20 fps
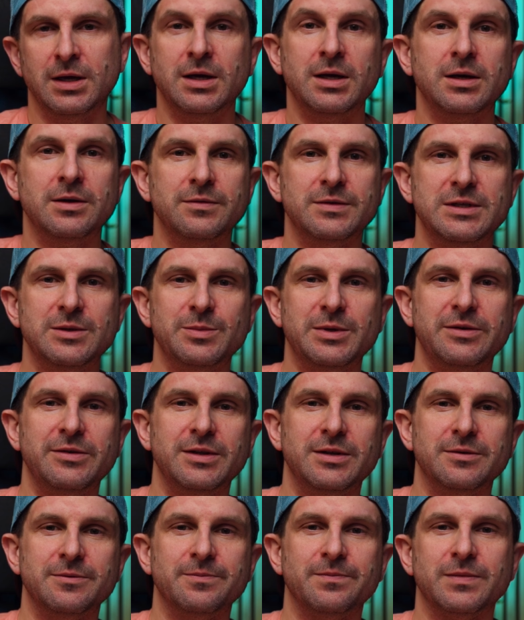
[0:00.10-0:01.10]
Hello
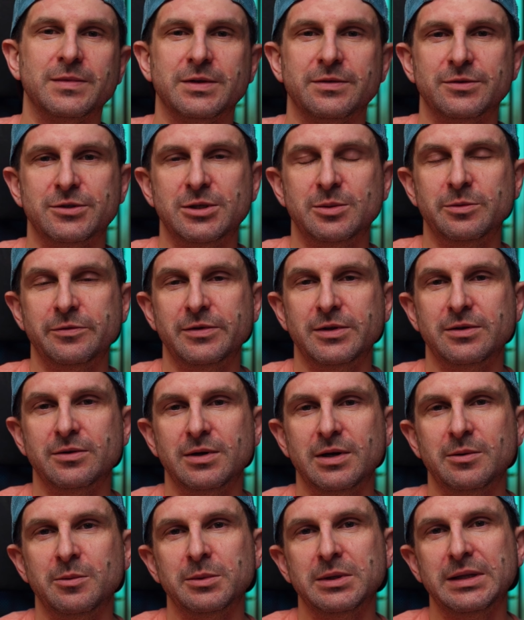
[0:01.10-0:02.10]
everyone! In this
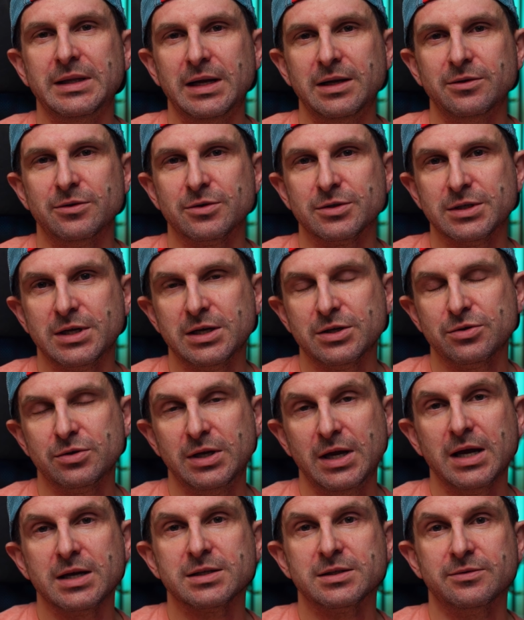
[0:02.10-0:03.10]
video, I will explain
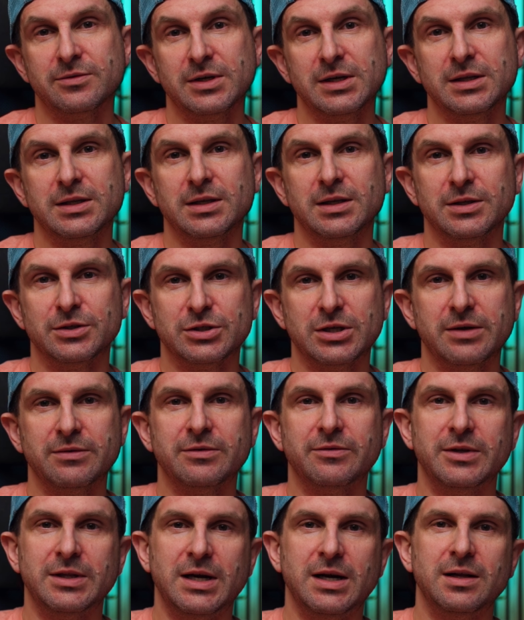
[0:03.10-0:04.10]
in detail how to
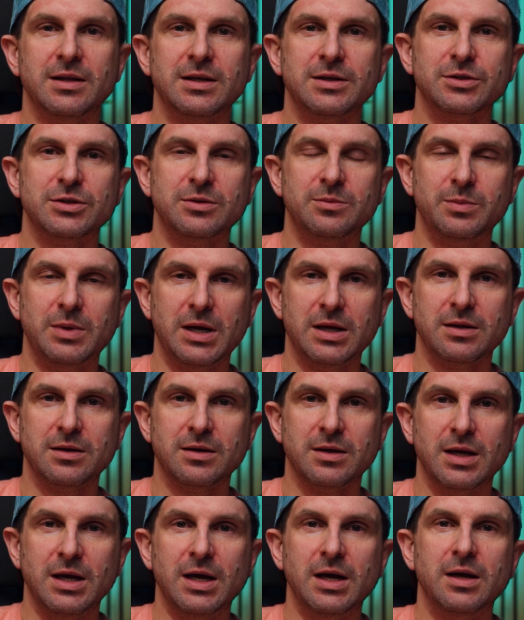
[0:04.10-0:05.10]
create a landscape in
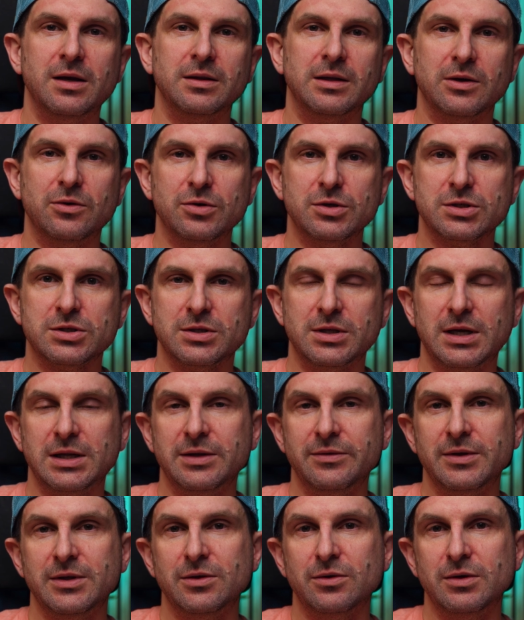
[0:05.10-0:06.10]
Unreal Engine 5.
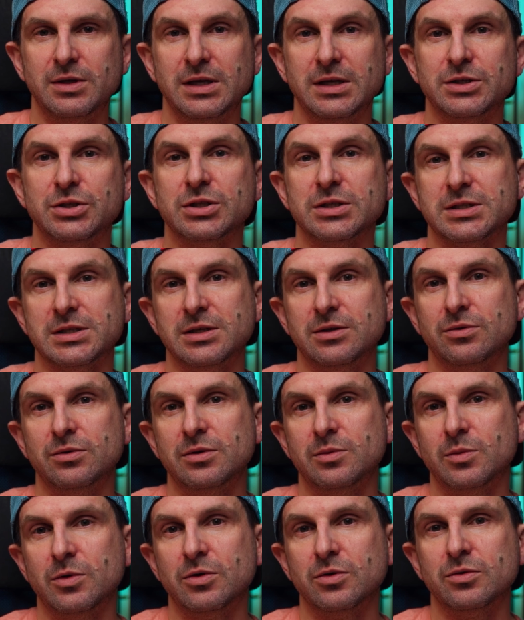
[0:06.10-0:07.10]
This video is
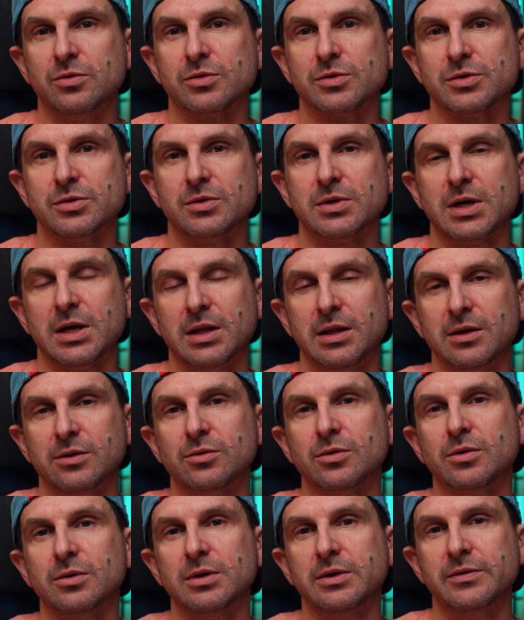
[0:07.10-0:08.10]
also part of my
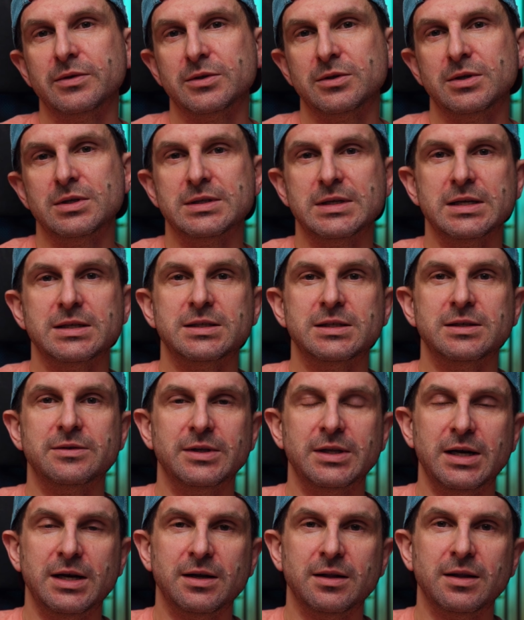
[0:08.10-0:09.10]
architectural visualization
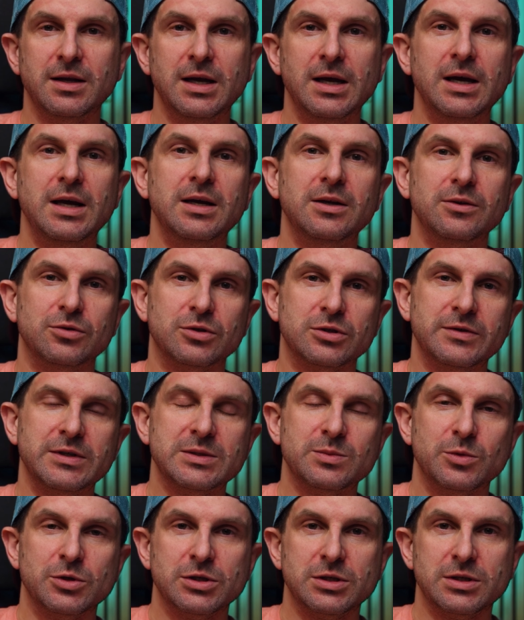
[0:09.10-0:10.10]
course in Unreal,
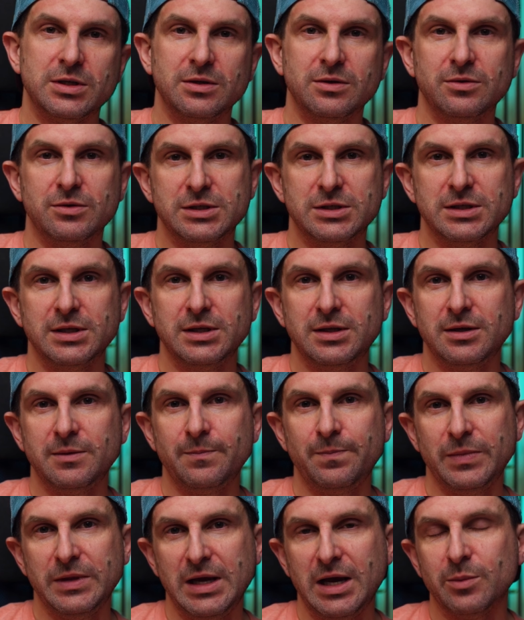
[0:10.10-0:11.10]
so you can see
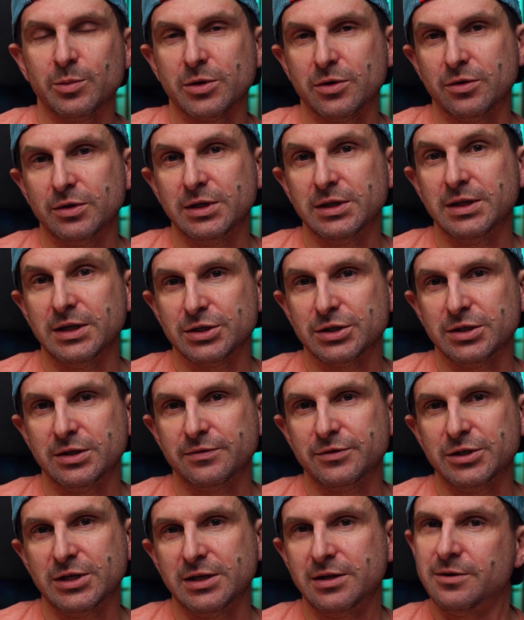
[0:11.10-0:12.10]
how our training
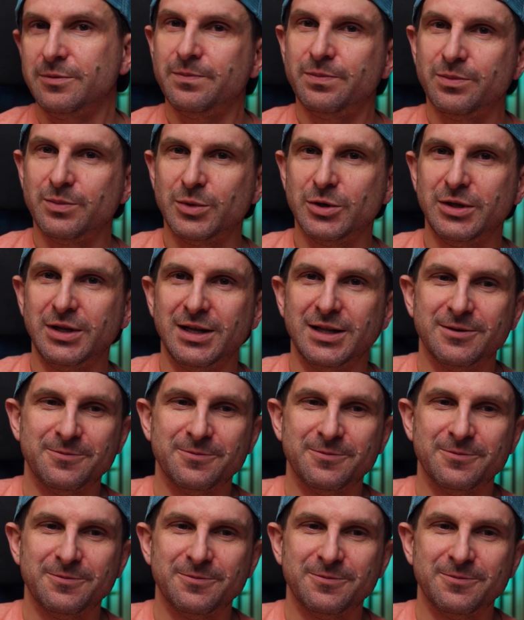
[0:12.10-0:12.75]
goes. Let's go!